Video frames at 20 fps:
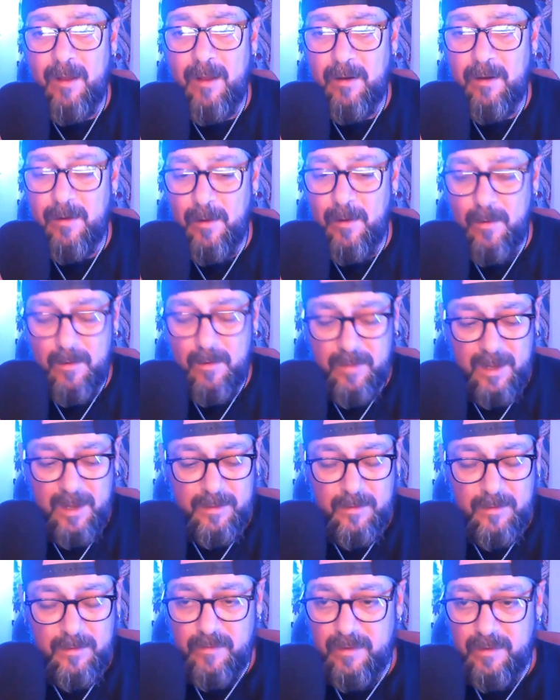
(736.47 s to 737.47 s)
You know that
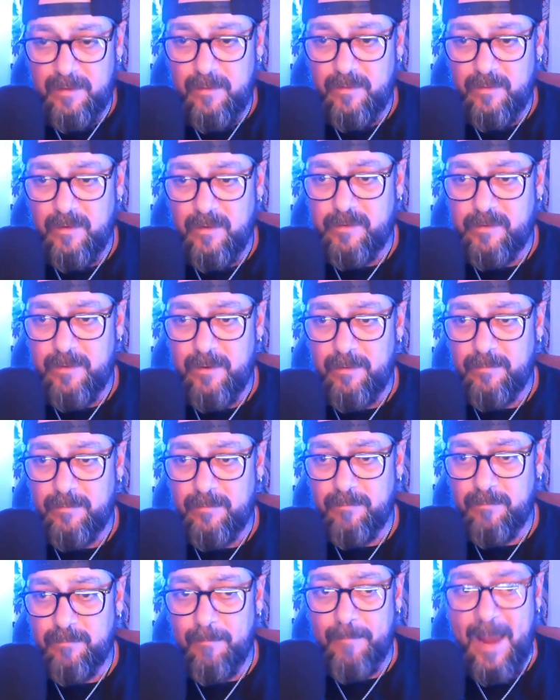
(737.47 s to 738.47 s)
there's there's a
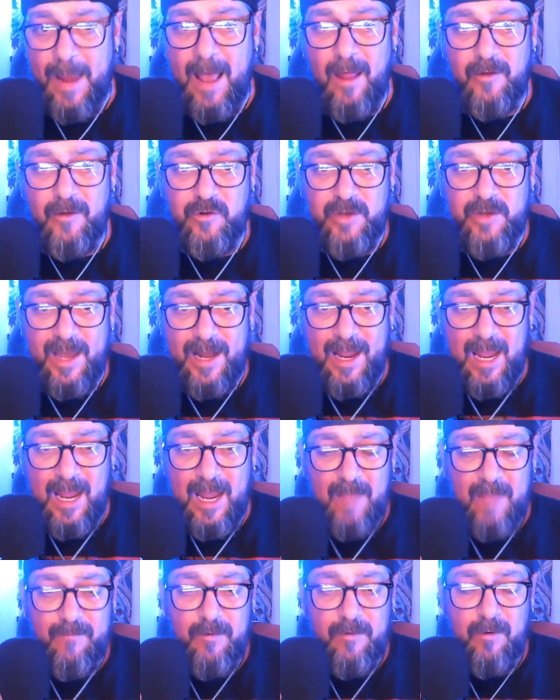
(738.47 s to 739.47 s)
certain balance you got to
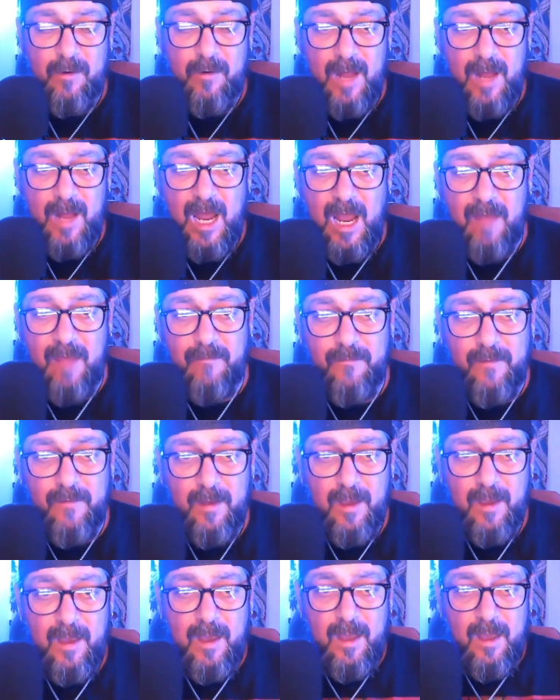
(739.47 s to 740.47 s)
have in your life,
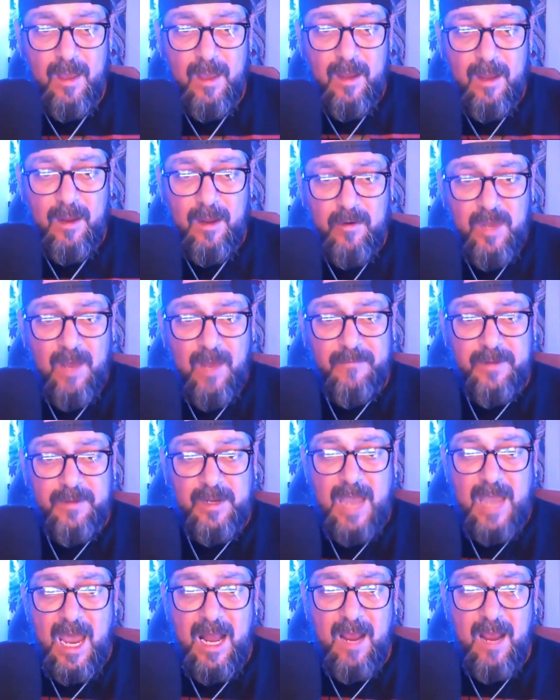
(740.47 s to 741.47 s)
and you have to
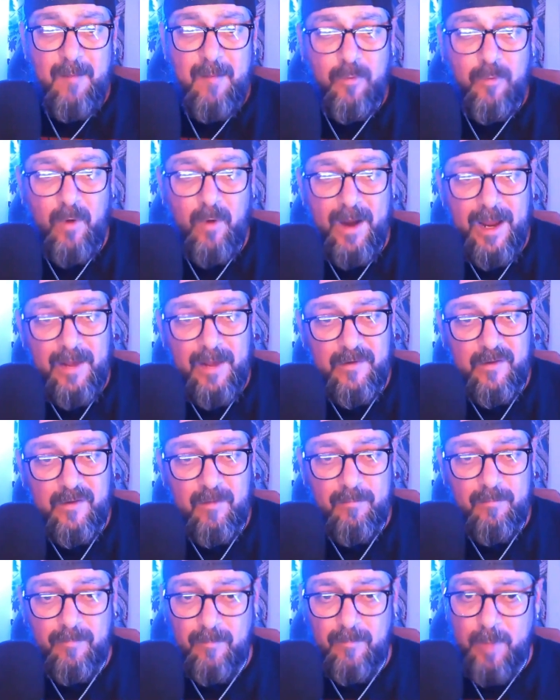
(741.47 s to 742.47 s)
kind of embrace
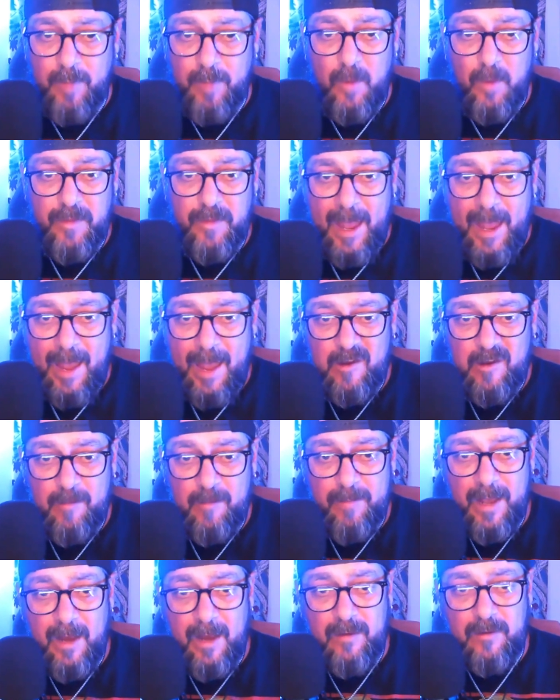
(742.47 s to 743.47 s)
both
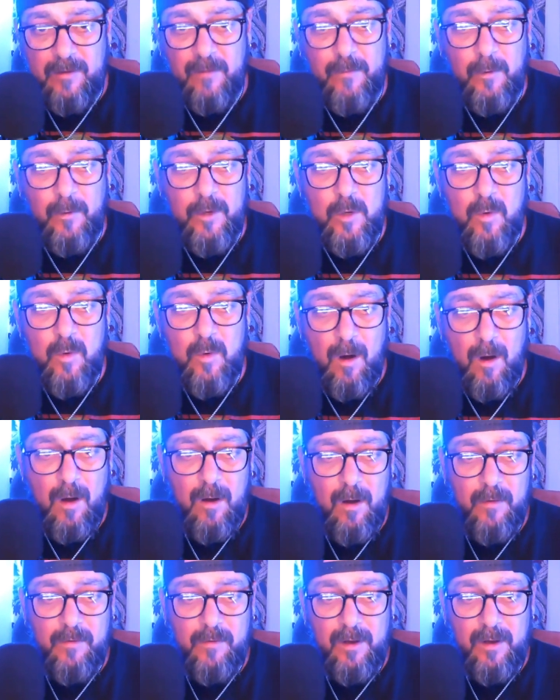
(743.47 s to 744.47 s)
aspects of who you are
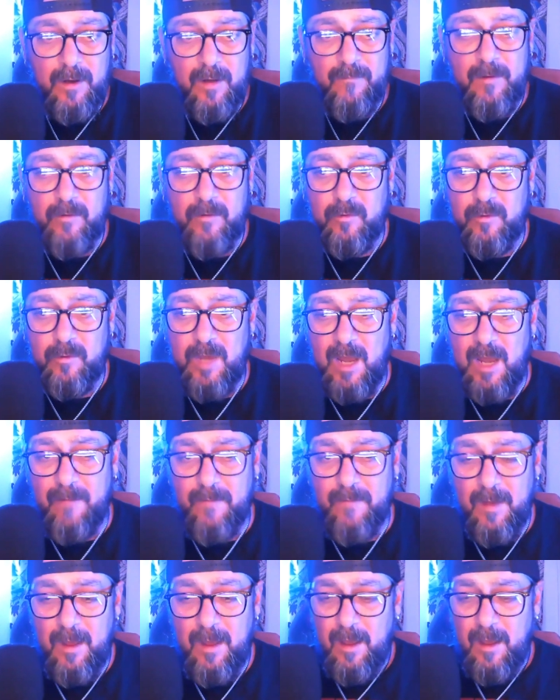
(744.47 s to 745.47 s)
as an individual. You have,
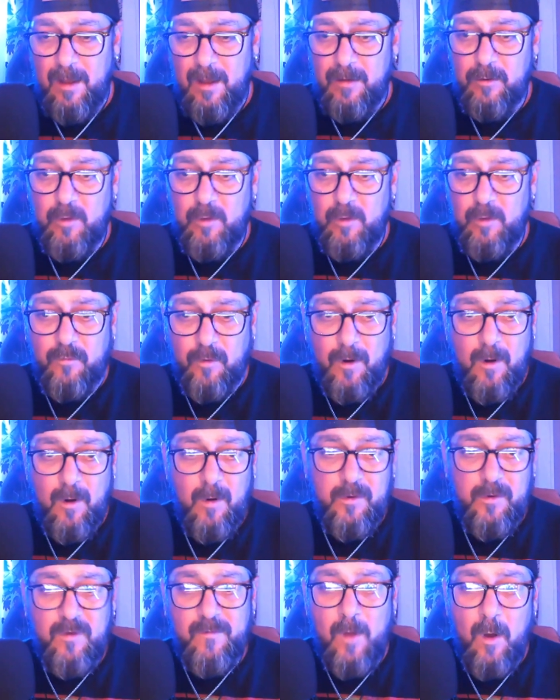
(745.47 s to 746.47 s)
you've
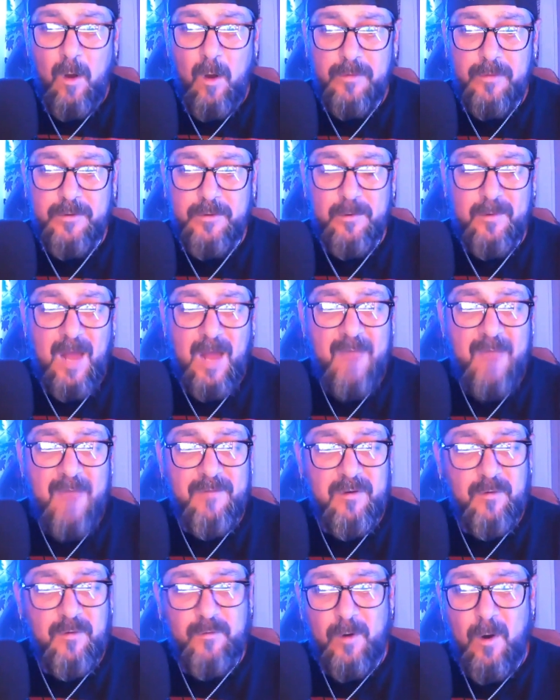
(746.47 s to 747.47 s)
grown, you've gone through life, and
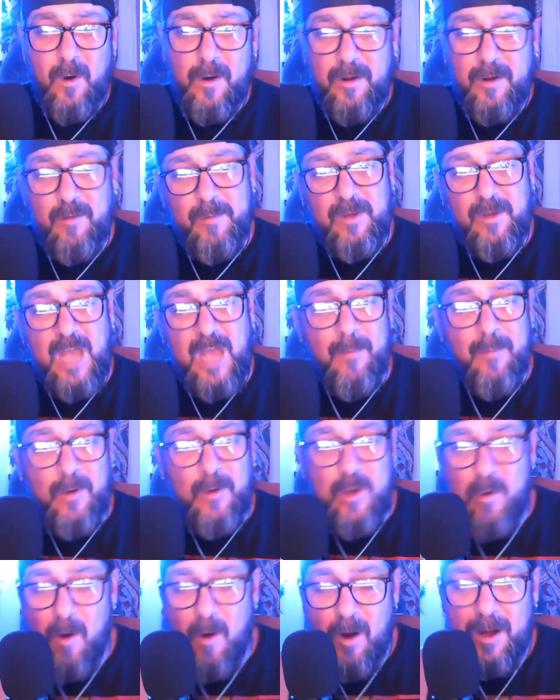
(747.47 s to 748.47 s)
you're growing, and you become who
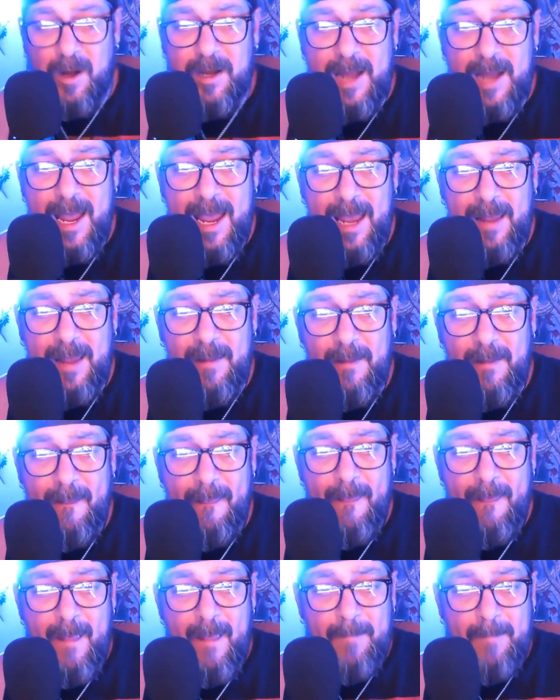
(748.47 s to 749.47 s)
you are today.
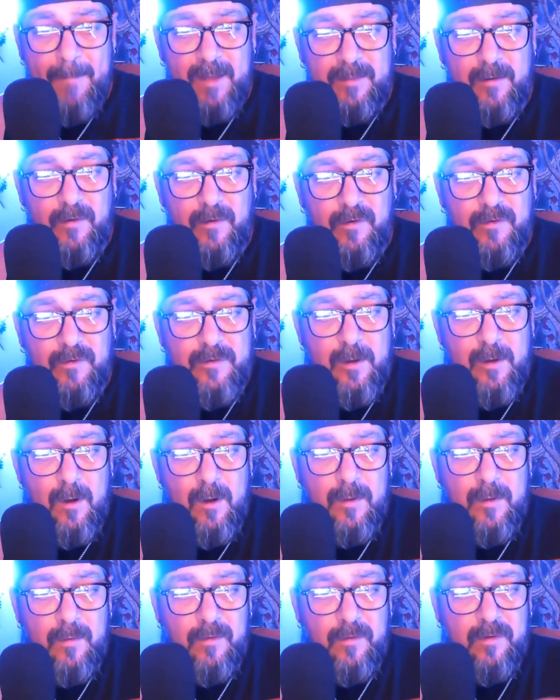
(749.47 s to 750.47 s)
But there's still
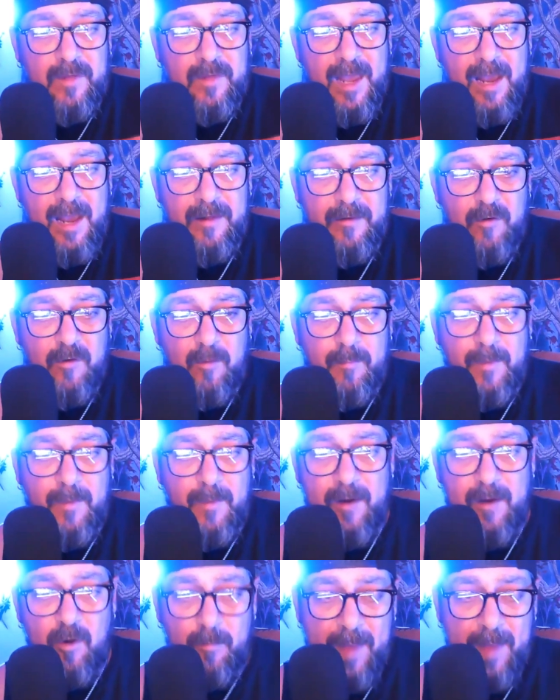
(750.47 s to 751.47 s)
those things in your
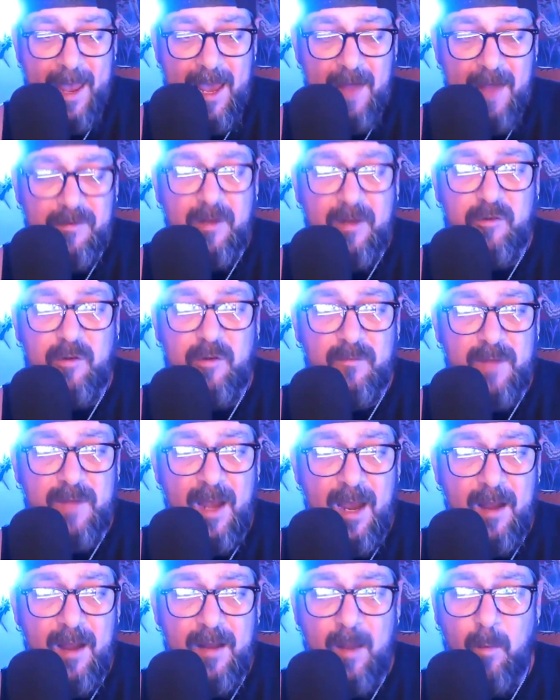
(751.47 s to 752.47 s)
in your past that you've
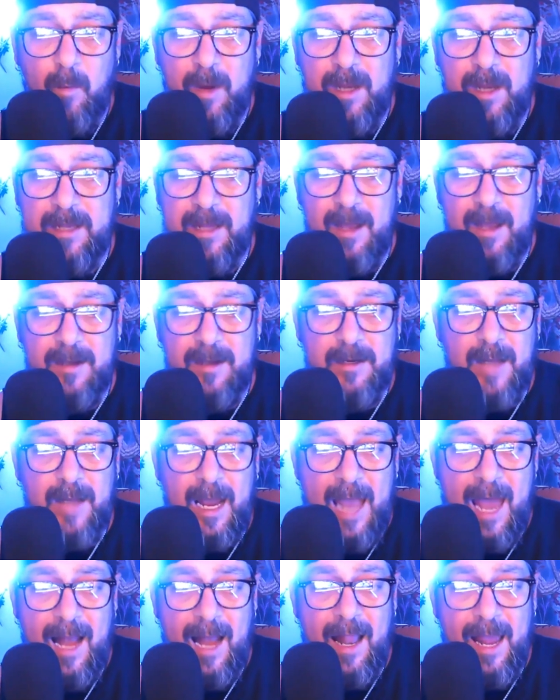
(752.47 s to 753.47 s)
done that we tend to
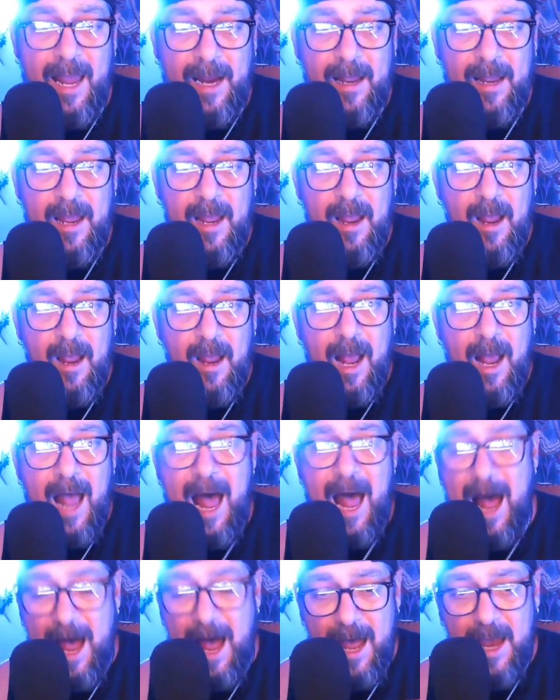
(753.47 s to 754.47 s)
kind of like
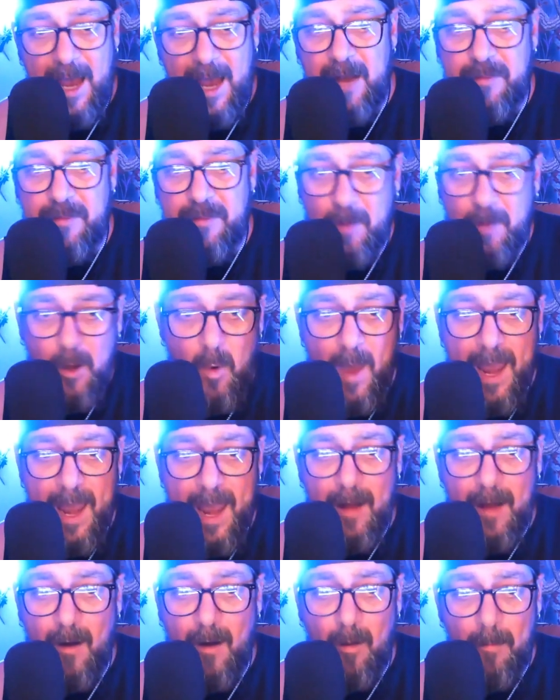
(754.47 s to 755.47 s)
hide, throw away
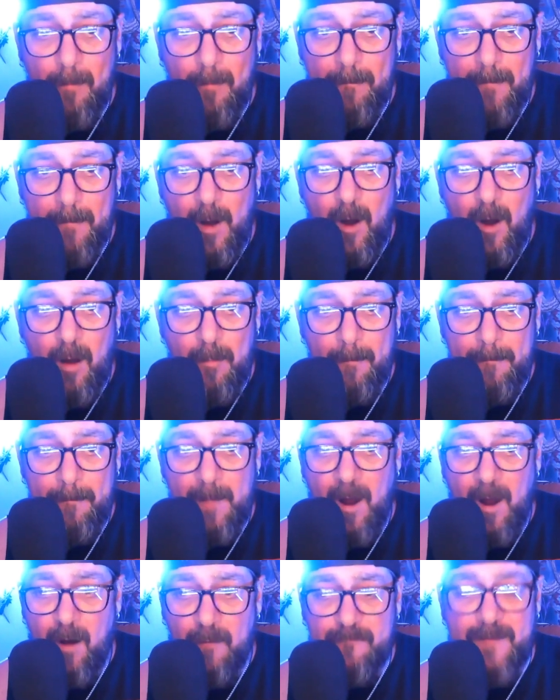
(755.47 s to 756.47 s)
in our our
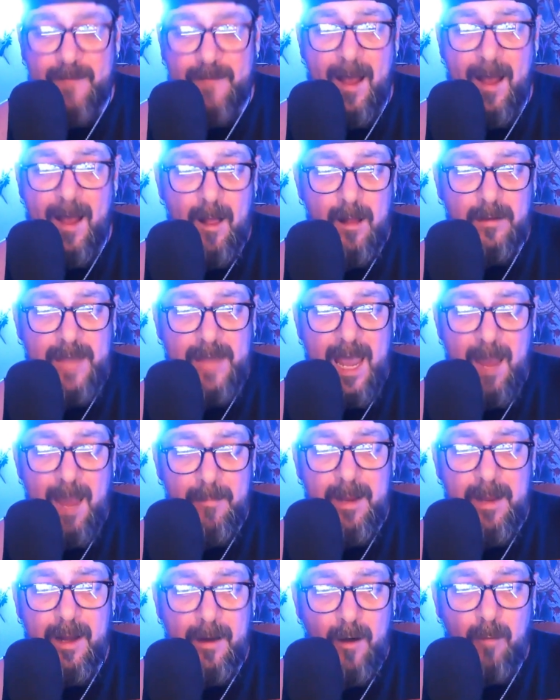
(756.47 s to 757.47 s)
our file
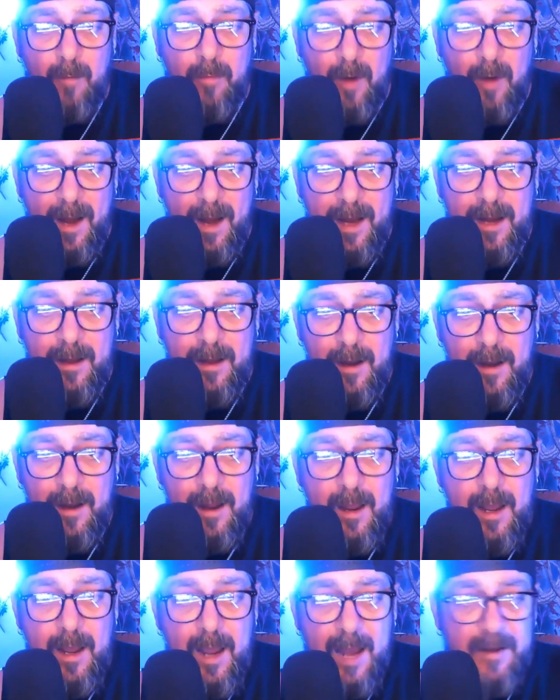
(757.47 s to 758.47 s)
cabinet in our brain,
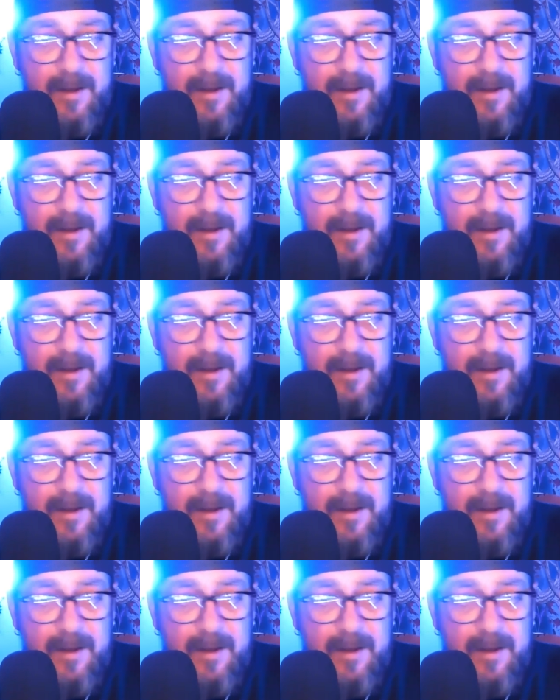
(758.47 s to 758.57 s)
and mm.